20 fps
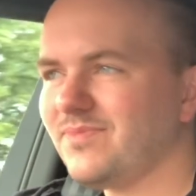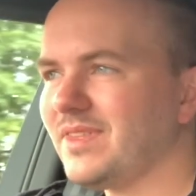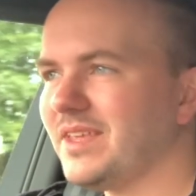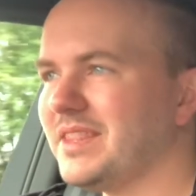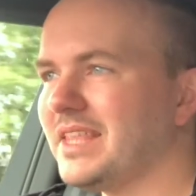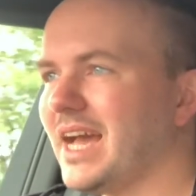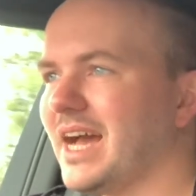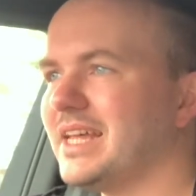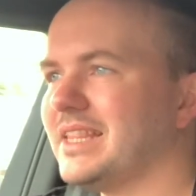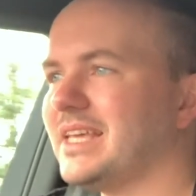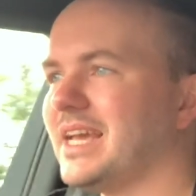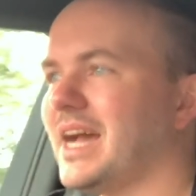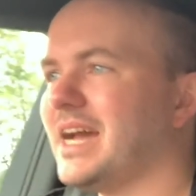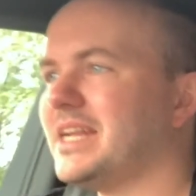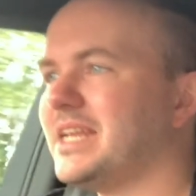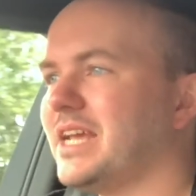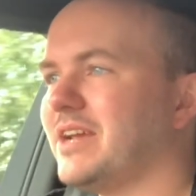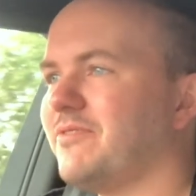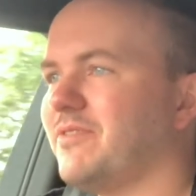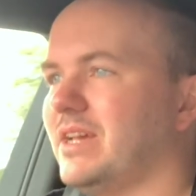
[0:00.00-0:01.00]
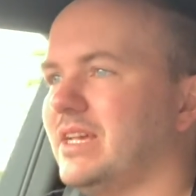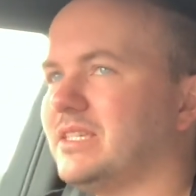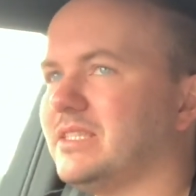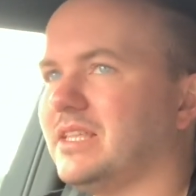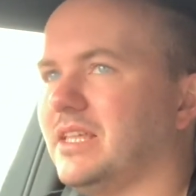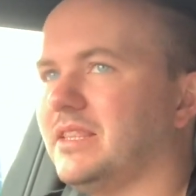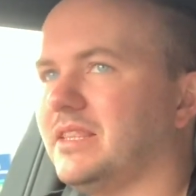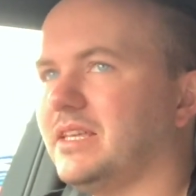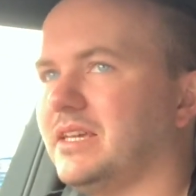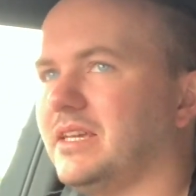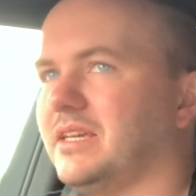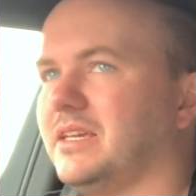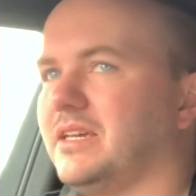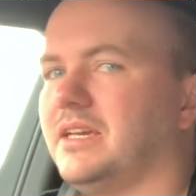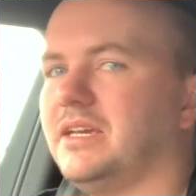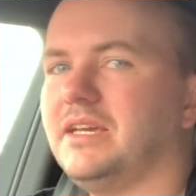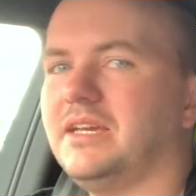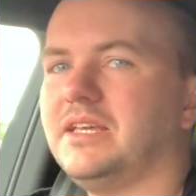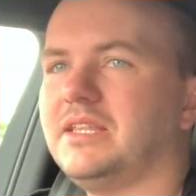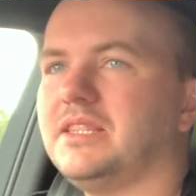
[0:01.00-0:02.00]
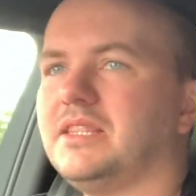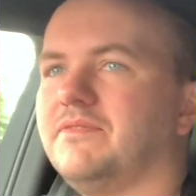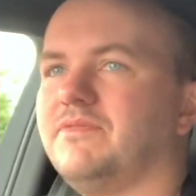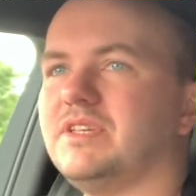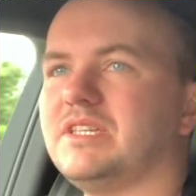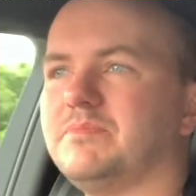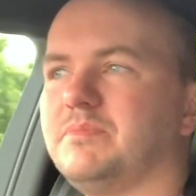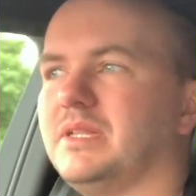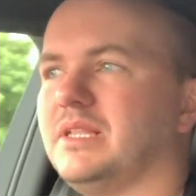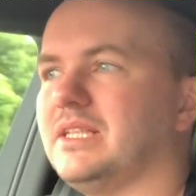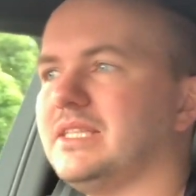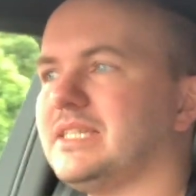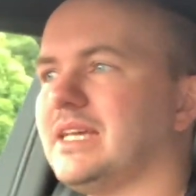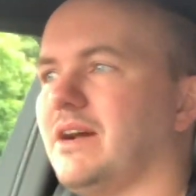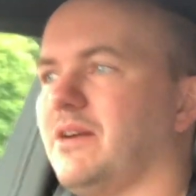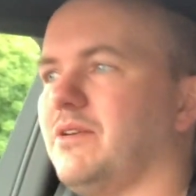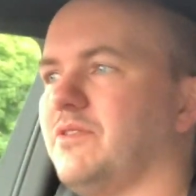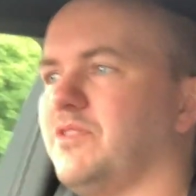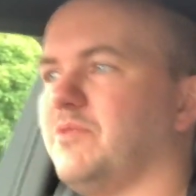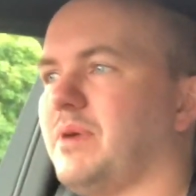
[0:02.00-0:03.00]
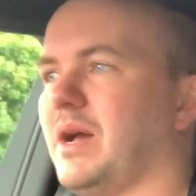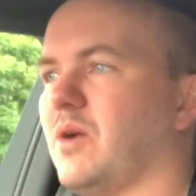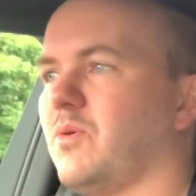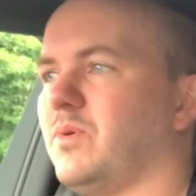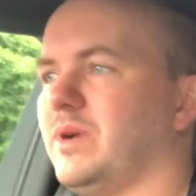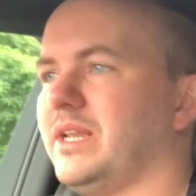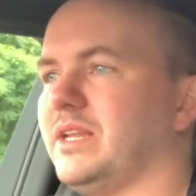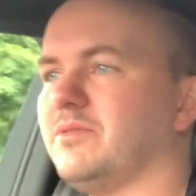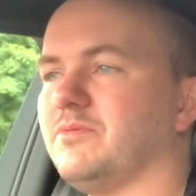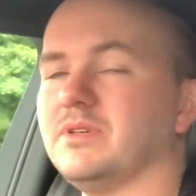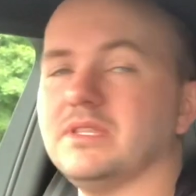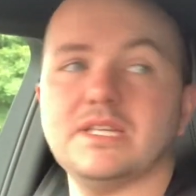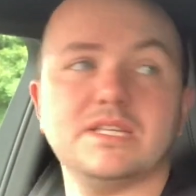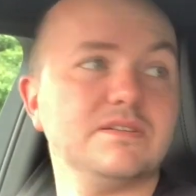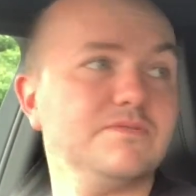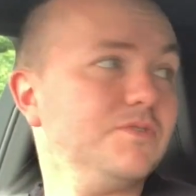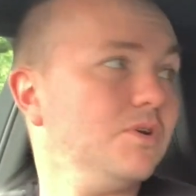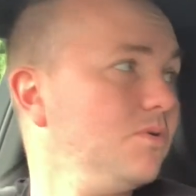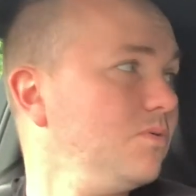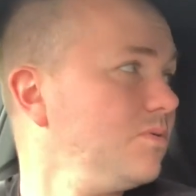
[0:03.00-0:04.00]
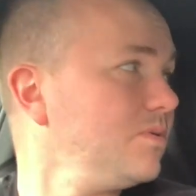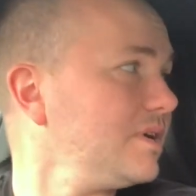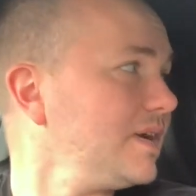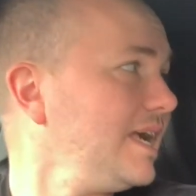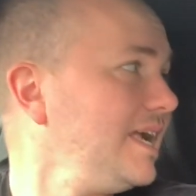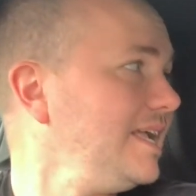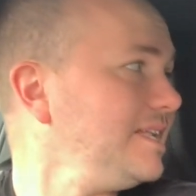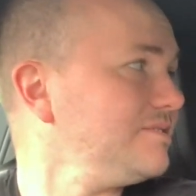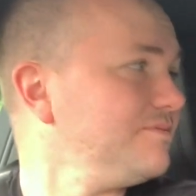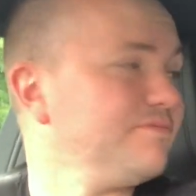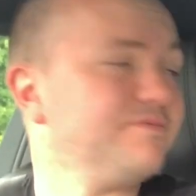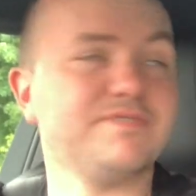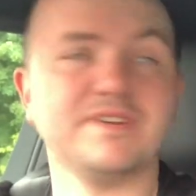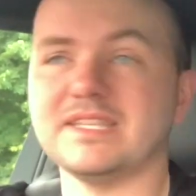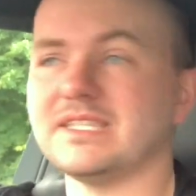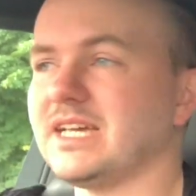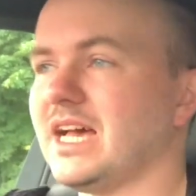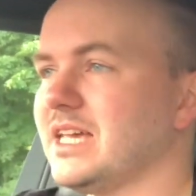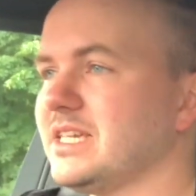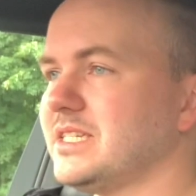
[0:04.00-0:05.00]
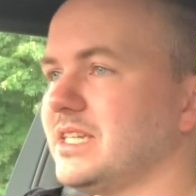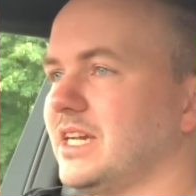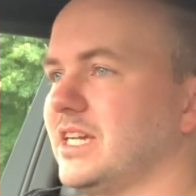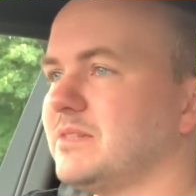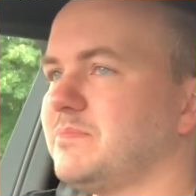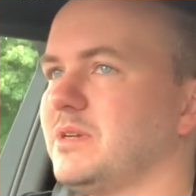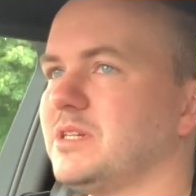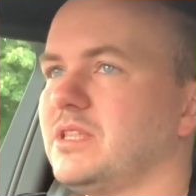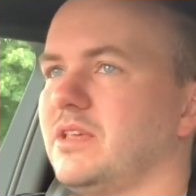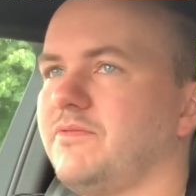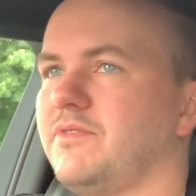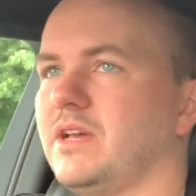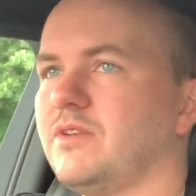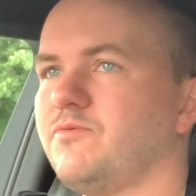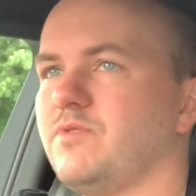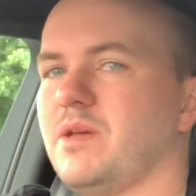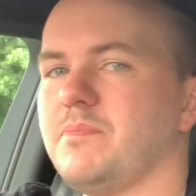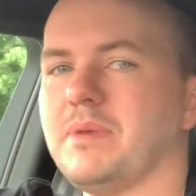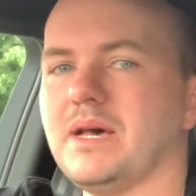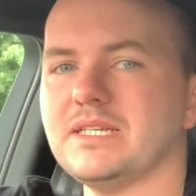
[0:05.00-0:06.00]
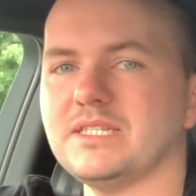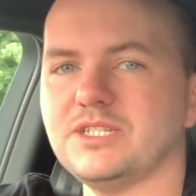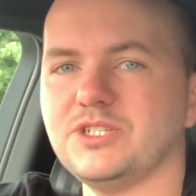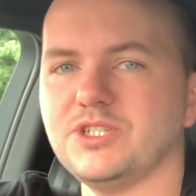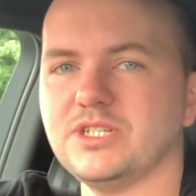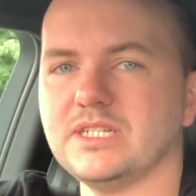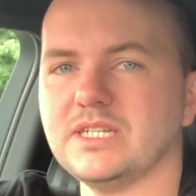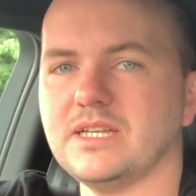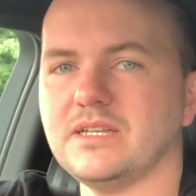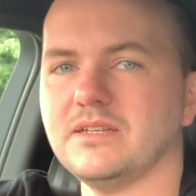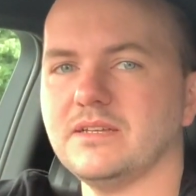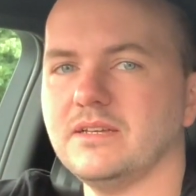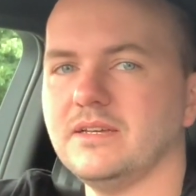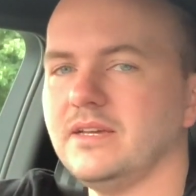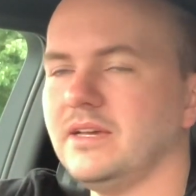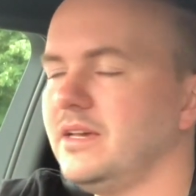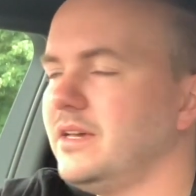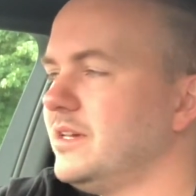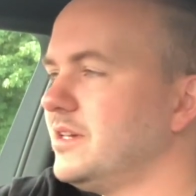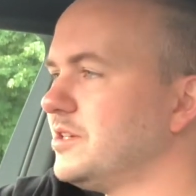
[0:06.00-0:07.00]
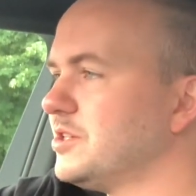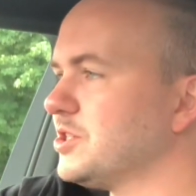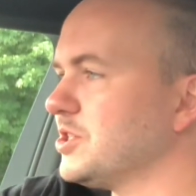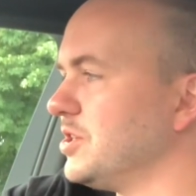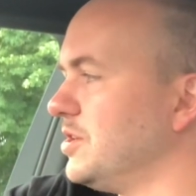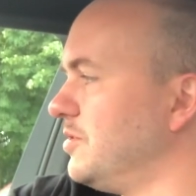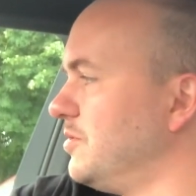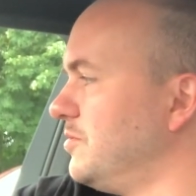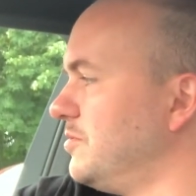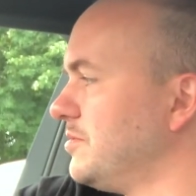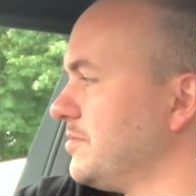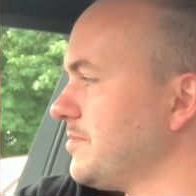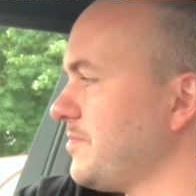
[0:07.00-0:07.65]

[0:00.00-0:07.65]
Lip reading: the idea is that the visibility out of the back window on this Evoque isn't fantastic, especially if you had rear passengers in. So